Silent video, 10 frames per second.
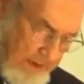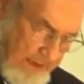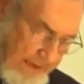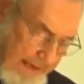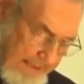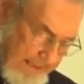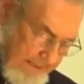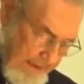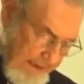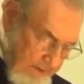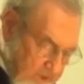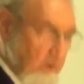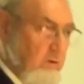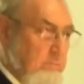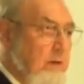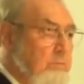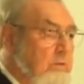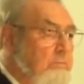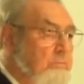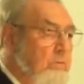and I can still
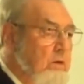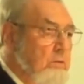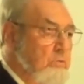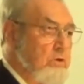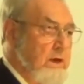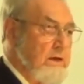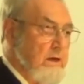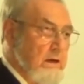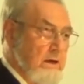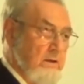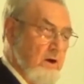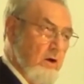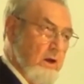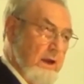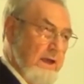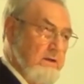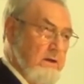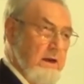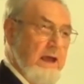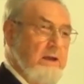remember predicting in the early
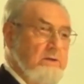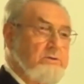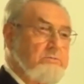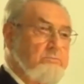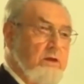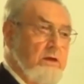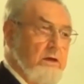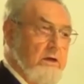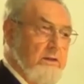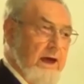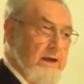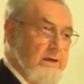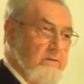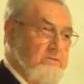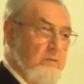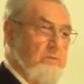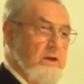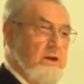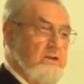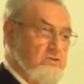1980s that if
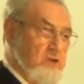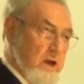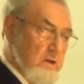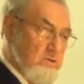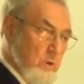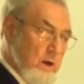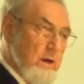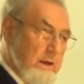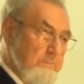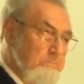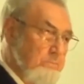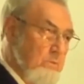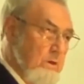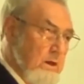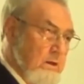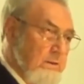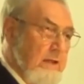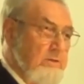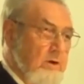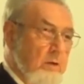something didn't change quickly,
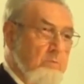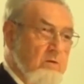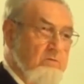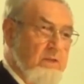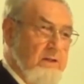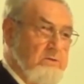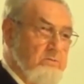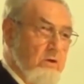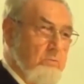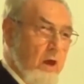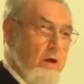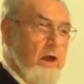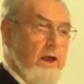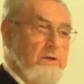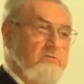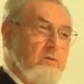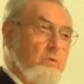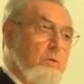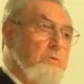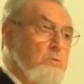that the number of deaths from lung cancer in
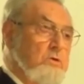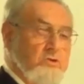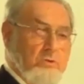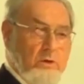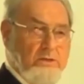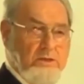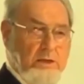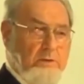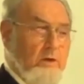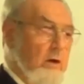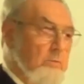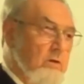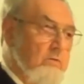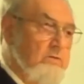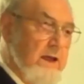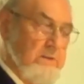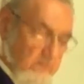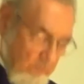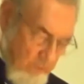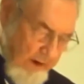women would soon exceed the number of deaths from breast